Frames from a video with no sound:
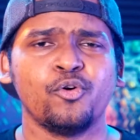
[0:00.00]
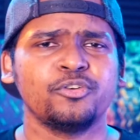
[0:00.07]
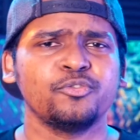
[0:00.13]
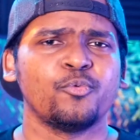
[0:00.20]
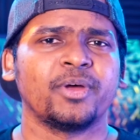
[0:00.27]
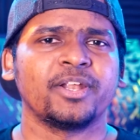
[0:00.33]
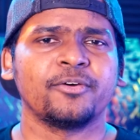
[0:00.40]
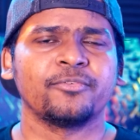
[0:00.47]
to
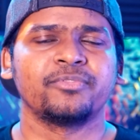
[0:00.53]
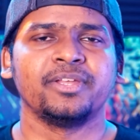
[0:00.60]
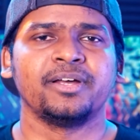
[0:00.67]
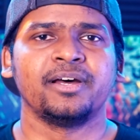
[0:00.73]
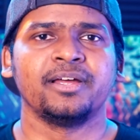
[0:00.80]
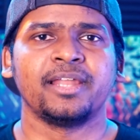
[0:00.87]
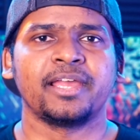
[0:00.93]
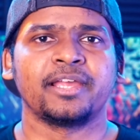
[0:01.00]
one of
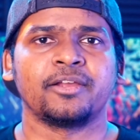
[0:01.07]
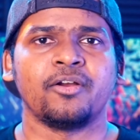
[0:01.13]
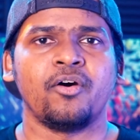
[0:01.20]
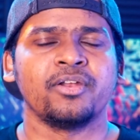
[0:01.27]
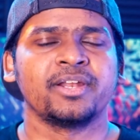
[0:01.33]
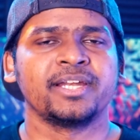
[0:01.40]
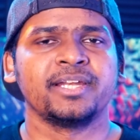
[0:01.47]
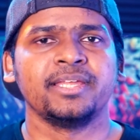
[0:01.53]
the like
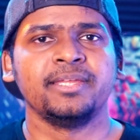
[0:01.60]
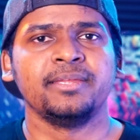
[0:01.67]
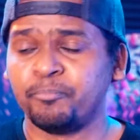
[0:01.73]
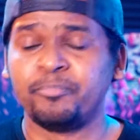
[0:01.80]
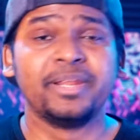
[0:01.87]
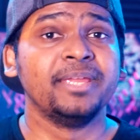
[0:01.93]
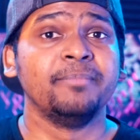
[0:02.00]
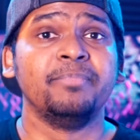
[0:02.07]
already
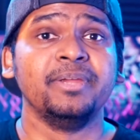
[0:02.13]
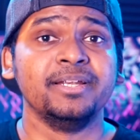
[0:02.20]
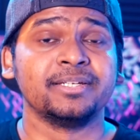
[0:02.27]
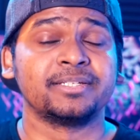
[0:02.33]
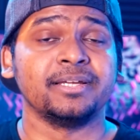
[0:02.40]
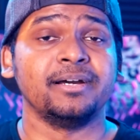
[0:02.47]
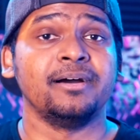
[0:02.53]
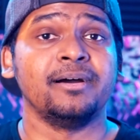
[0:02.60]
pre-built